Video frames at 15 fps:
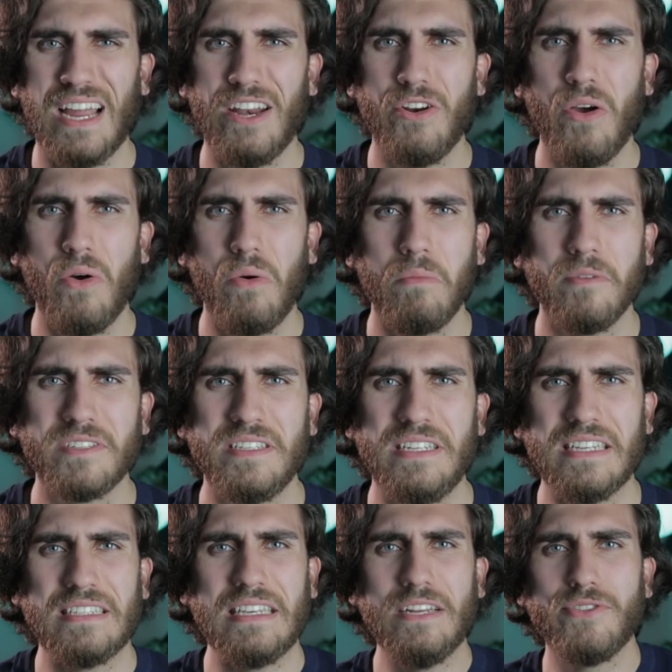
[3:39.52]
I don't know, almost
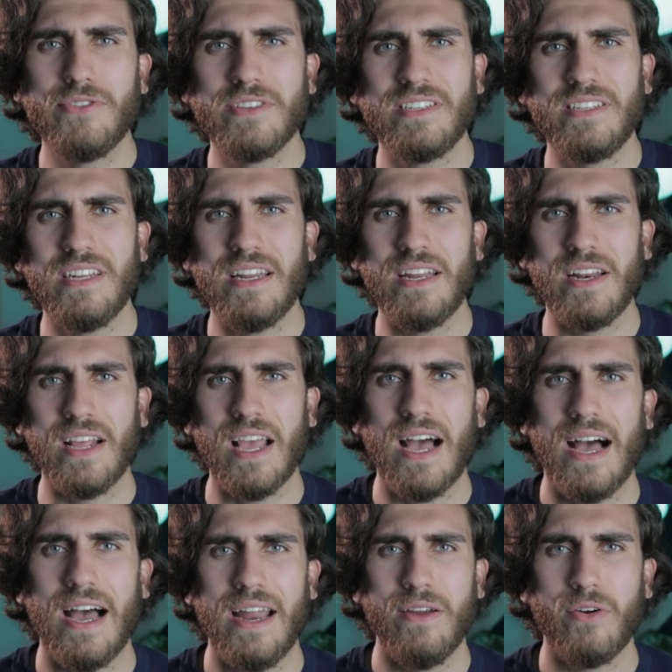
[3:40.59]
disinterested in
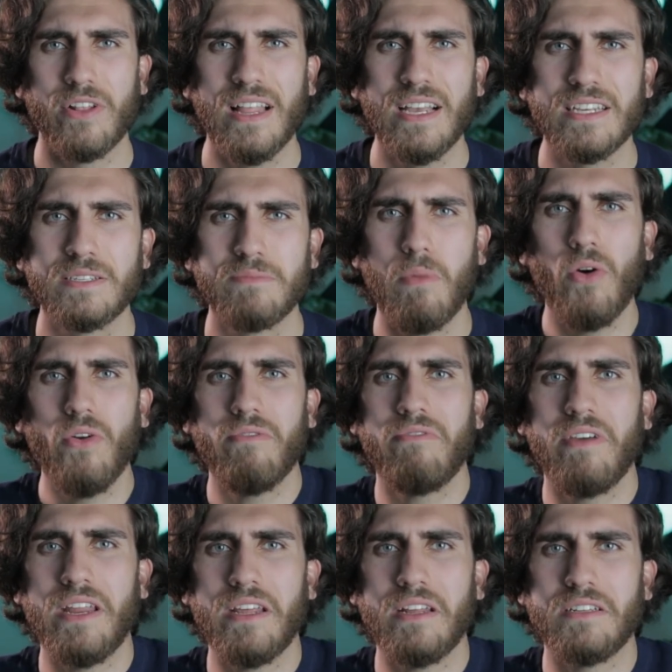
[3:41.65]
God or less
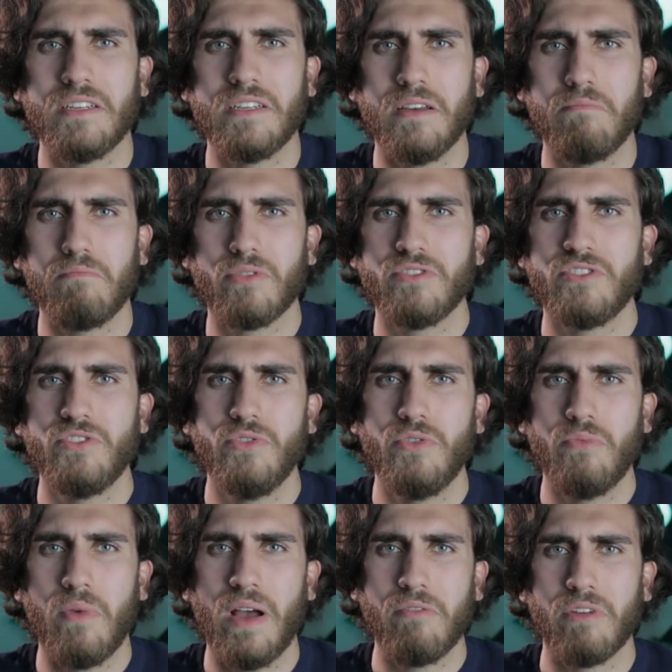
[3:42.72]
motivated to
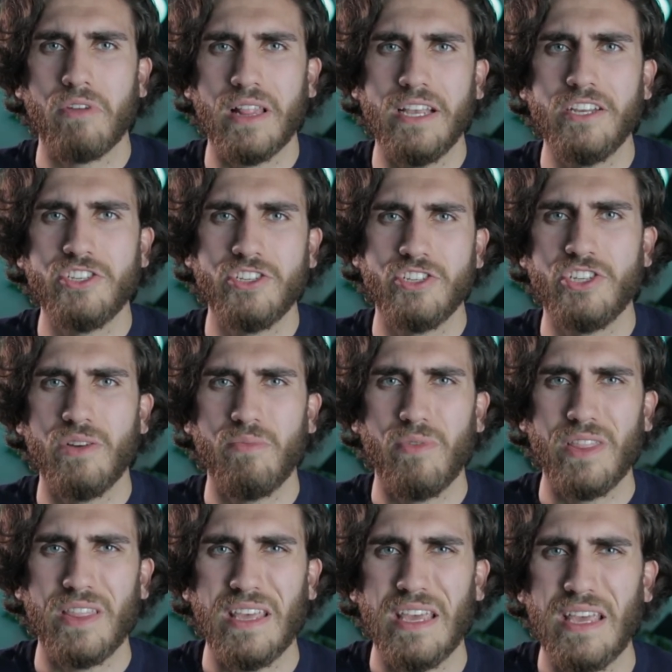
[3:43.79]
pursue my relationship
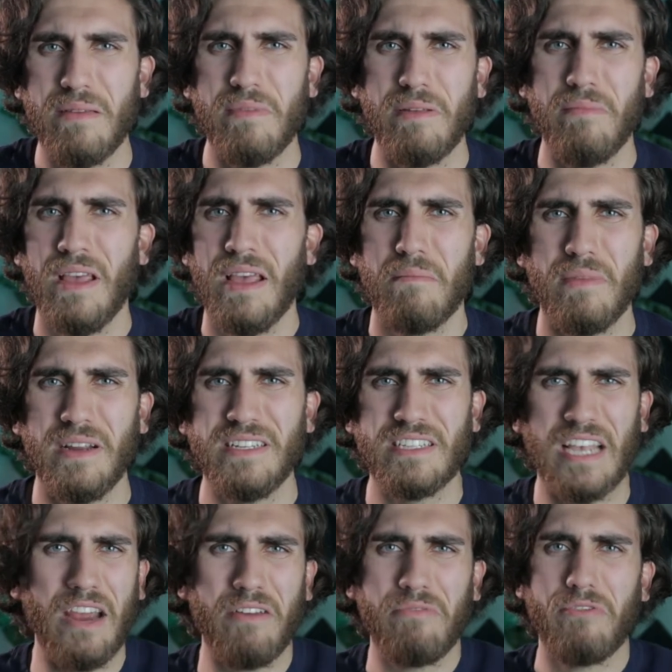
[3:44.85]
with him and my
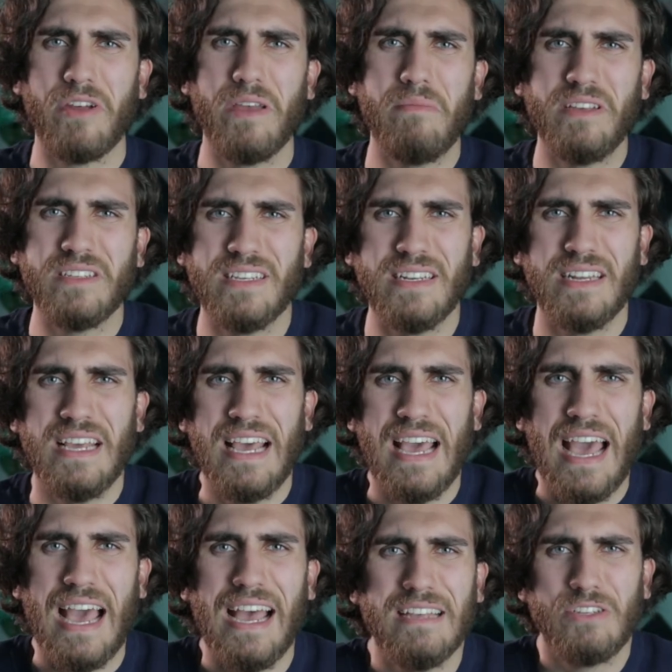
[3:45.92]
desire for him isn't
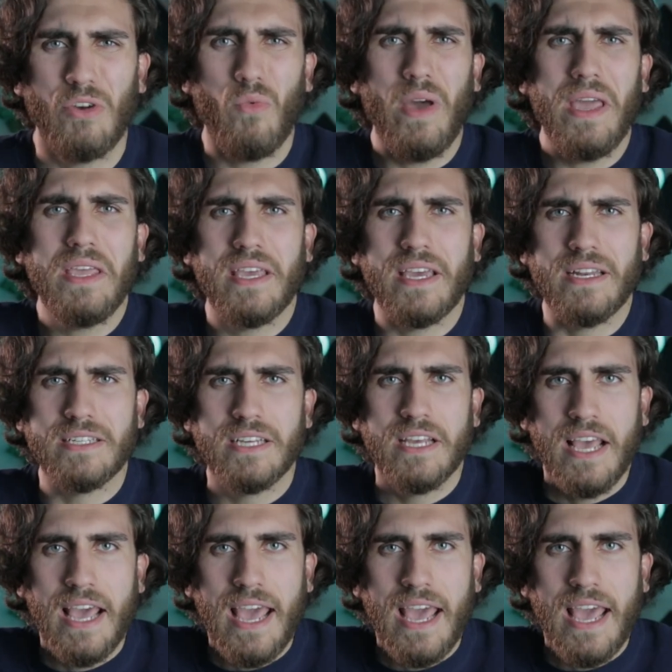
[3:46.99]
as awakened.